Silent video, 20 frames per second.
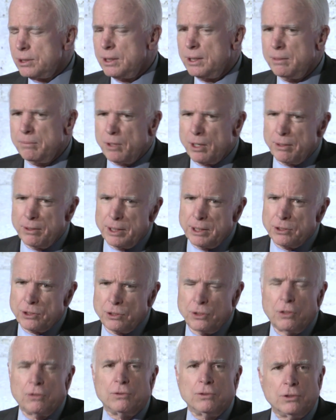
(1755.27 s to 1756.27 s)
MREs
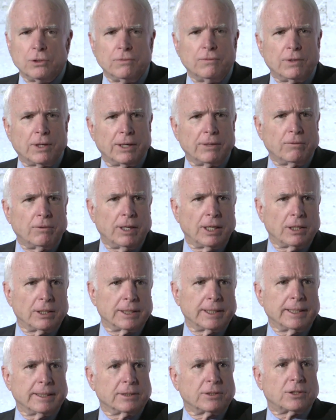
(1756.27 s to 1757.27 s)
don't do very well
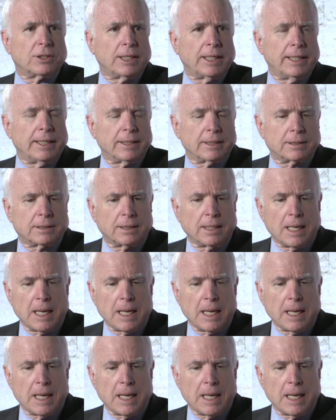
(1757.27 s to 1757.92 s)
against tanks.